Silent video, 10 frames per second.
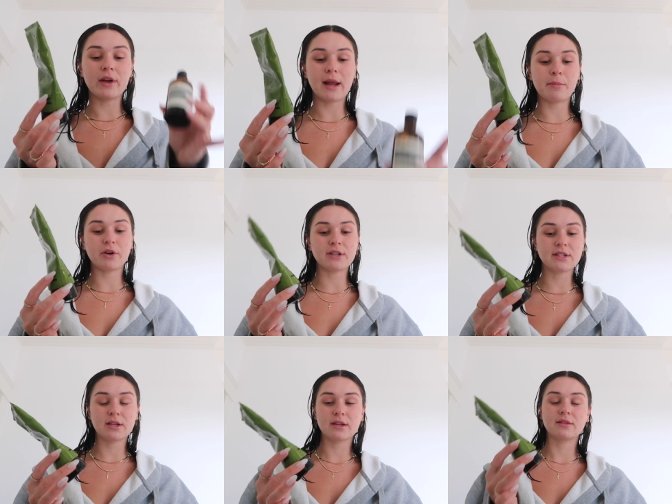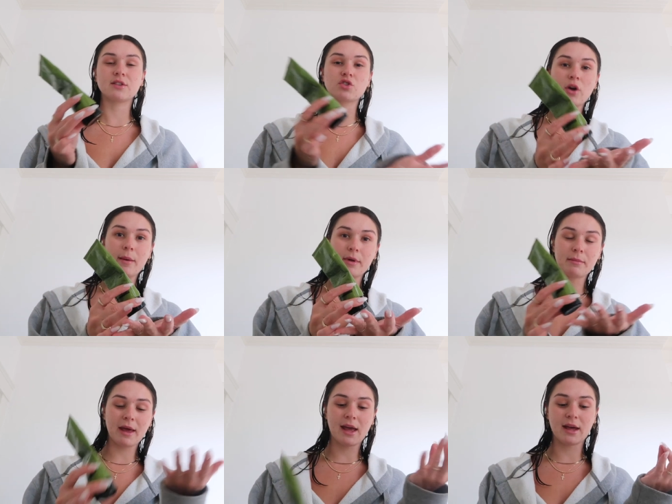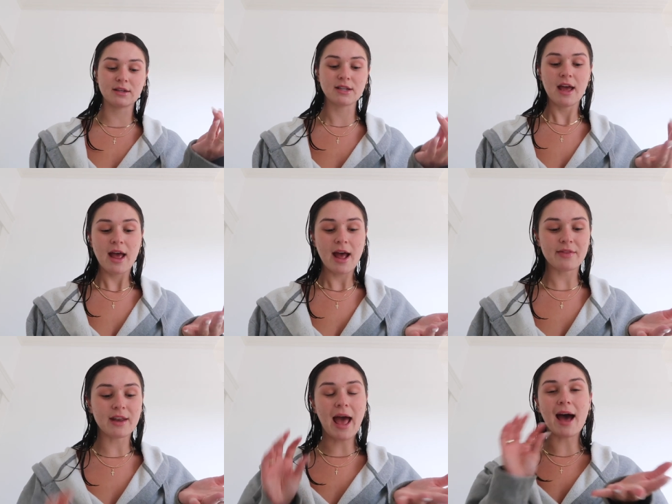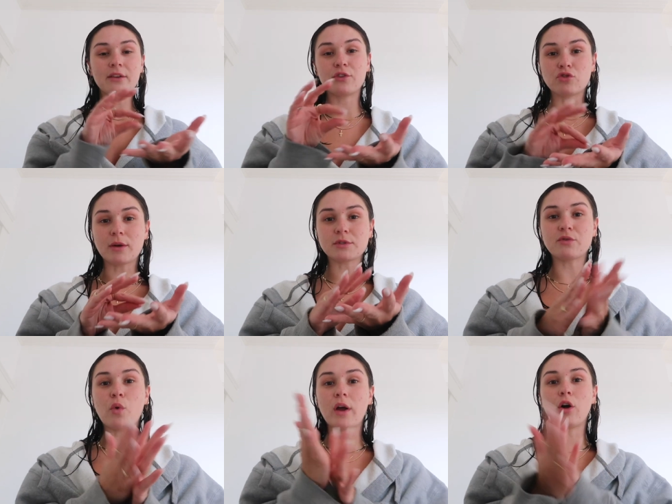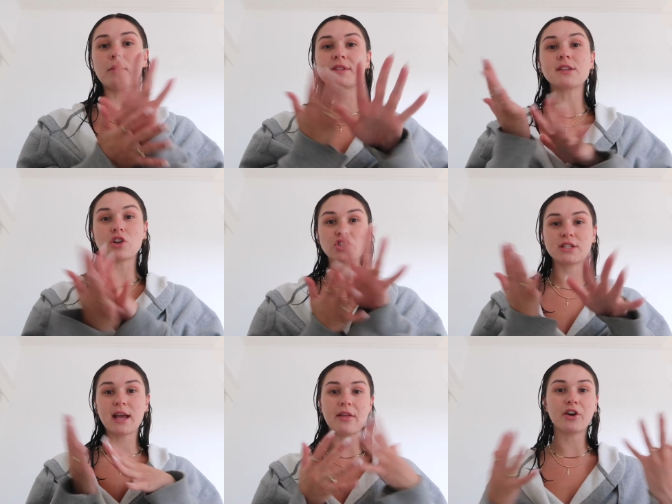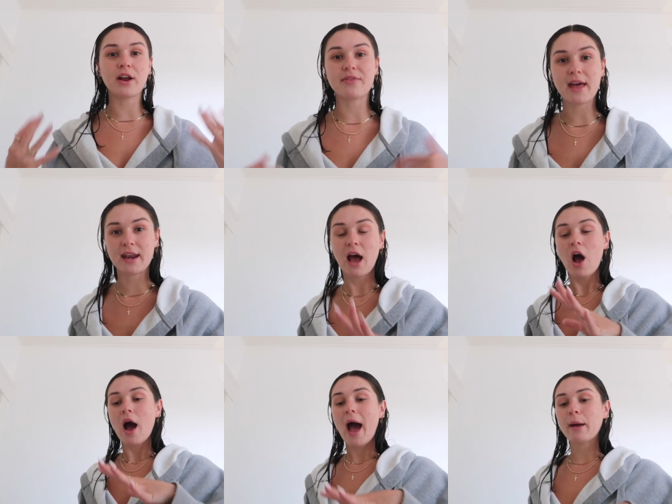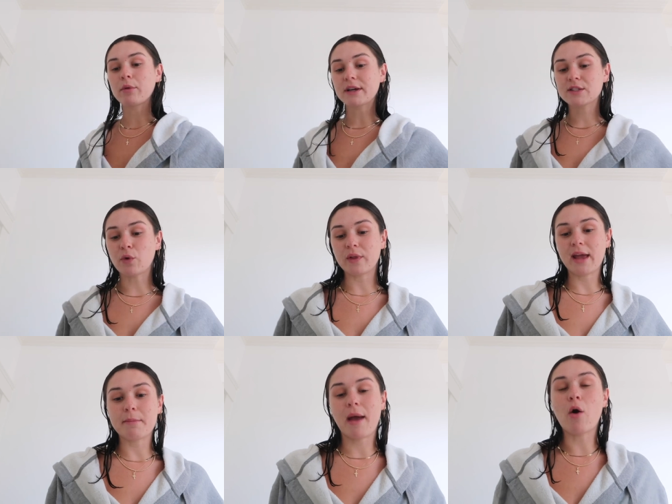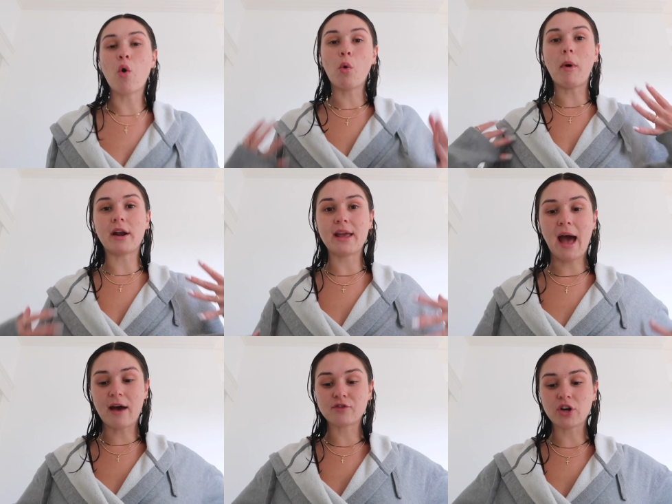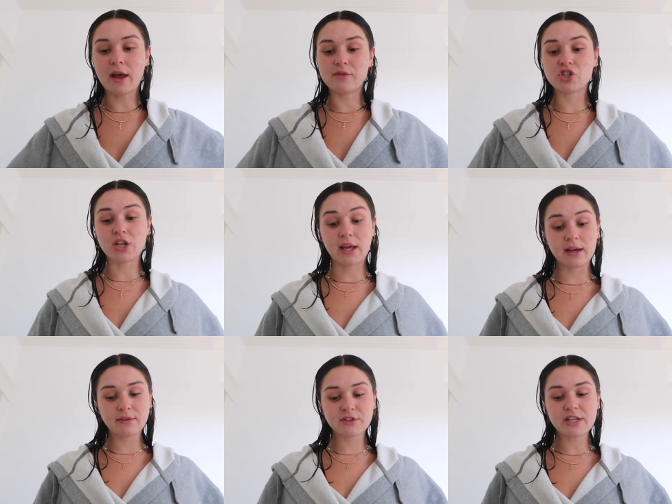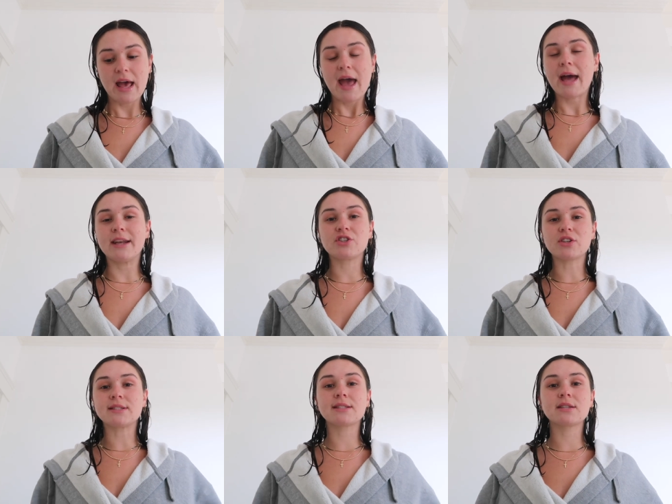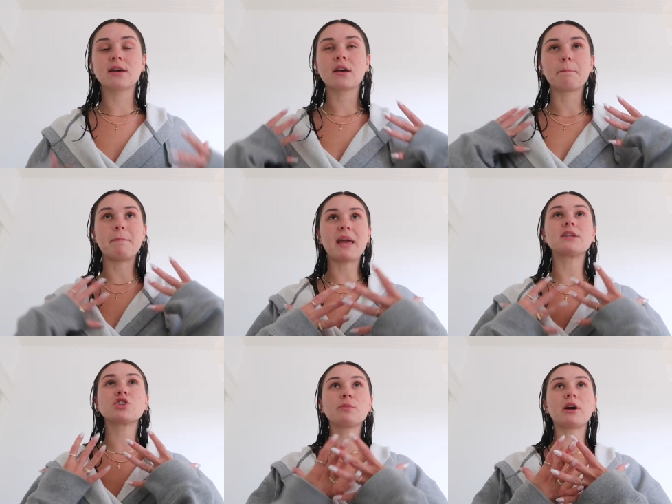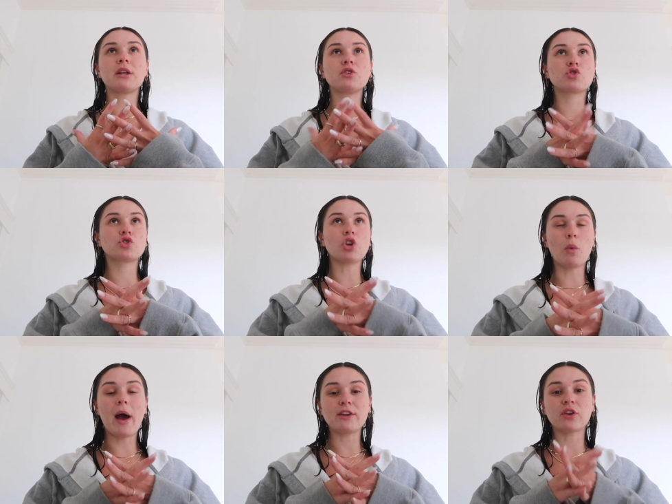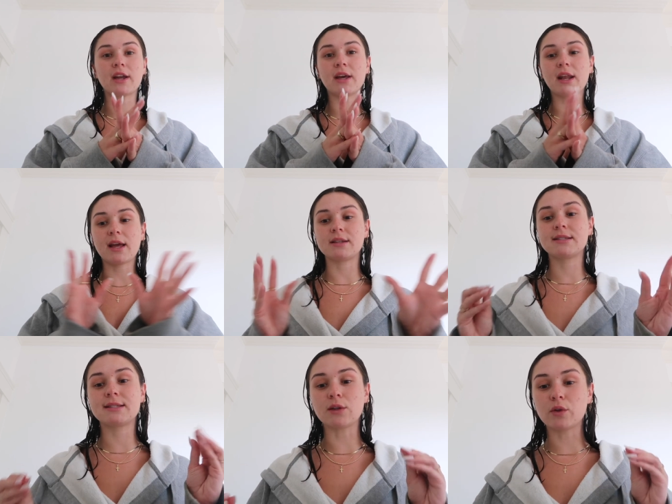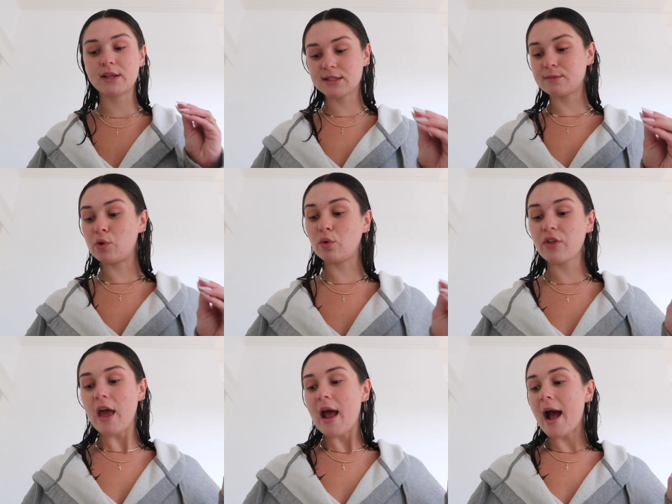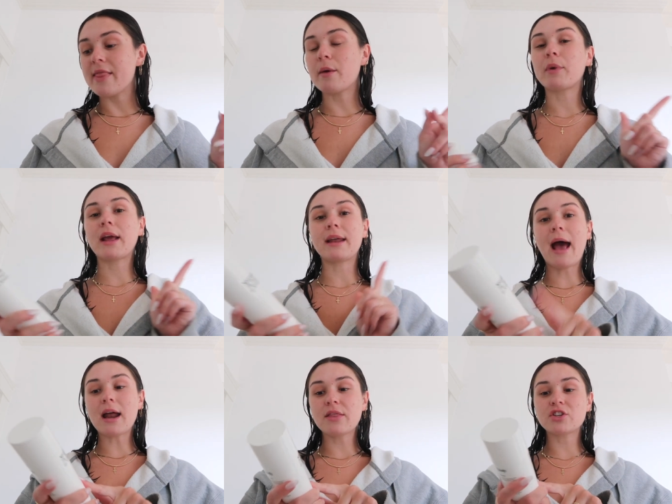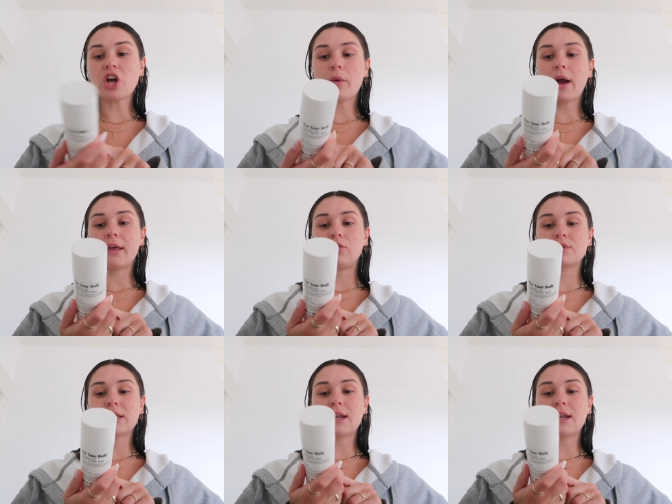and I put the scrub in my hand and then add a few drops of oil, massage it together, and then I will exfoliate my whole body after I've shaved, and it just makes your body so hydrated and silky smooth. And then when I get out of the shower, I use the